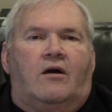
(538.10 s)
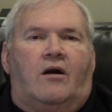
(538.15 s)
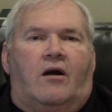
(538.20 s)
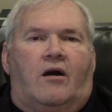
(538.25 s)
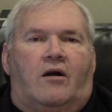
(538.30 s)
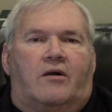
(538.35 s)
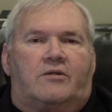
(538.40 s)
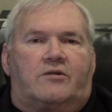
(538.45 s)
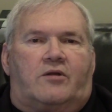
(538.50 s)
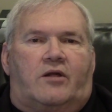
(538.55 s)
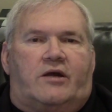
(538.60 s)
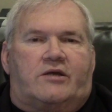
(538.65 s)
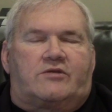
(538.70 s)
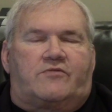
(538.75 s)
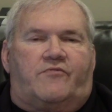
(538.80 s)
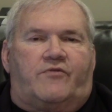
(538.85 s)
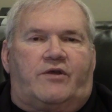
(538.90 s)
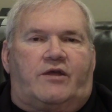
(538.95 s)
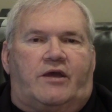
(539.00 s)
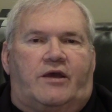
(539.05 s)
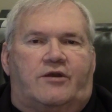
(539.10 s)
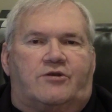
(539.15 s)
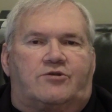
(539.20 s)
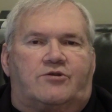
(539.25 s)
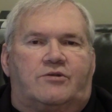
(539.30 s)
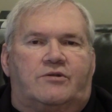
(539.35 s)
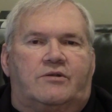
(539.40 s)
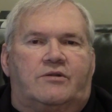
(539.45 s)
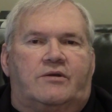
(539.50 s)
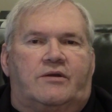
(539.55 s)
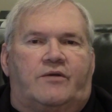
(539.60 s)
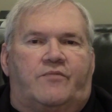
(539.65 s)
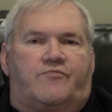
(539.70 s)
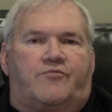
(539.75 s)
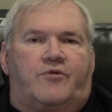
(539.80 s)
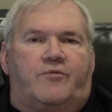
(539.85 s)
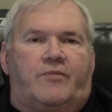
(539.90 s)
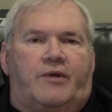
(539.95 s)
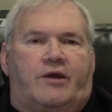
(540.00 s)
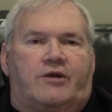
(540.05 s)
on classification
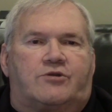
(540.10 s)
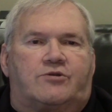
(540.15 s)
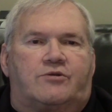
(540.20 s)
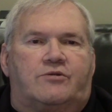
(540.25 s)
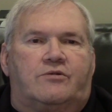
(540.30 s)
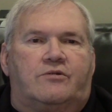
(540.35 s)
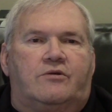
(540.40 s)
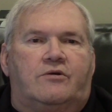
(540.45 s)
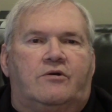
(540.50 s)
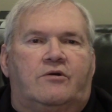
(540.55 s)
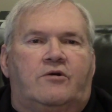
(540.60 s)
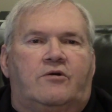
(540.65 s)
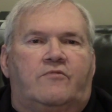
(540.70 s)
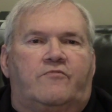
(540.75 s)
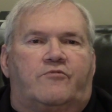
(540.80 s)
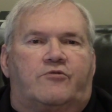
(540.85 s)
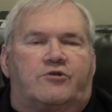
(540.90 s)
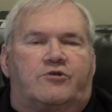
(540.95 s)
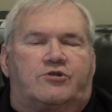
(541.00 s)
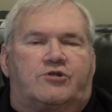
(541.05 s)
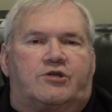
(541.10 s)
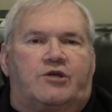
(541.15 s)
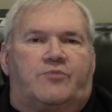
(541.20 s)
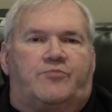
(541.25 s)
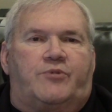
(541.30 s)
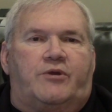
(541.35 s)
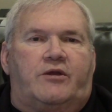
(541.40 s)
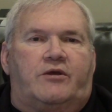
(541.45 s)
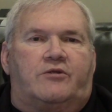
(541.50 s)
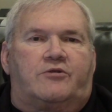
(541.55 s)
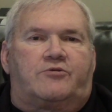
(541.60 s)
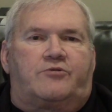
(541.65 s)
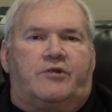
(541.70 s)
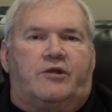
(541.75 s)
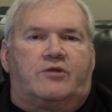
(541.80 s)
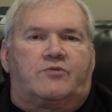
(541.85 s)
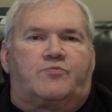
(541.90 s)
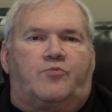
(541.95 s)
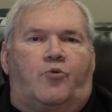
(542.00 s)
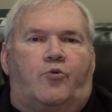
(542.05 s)
information for shipping and
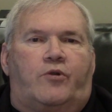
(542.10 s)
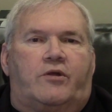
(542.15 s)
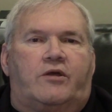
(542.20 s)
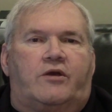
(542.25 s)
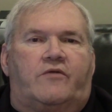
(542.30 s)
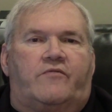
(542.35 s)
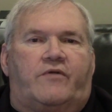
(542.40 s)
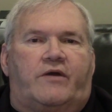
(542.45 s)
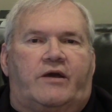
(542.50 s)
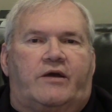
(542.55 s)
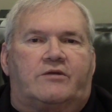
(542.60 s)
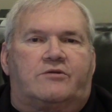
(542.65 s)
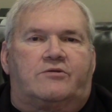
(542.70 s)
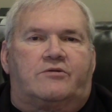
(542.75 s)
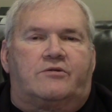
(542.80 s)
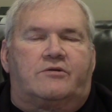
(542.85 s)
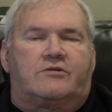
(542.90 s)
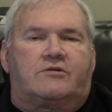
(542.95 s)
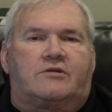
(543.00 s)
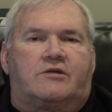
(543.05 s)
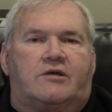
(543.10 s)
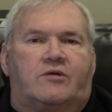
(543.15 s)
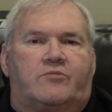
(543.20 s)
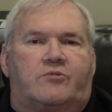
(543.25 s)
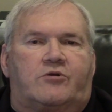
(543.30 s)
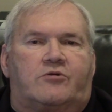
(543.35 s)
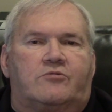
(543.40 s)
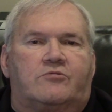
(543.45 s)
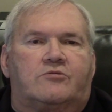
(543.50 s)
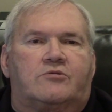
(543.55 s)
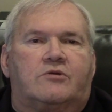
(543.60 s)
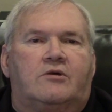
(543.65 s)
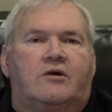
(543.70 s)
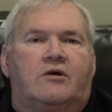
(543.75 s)
transporting of hazardous chemicals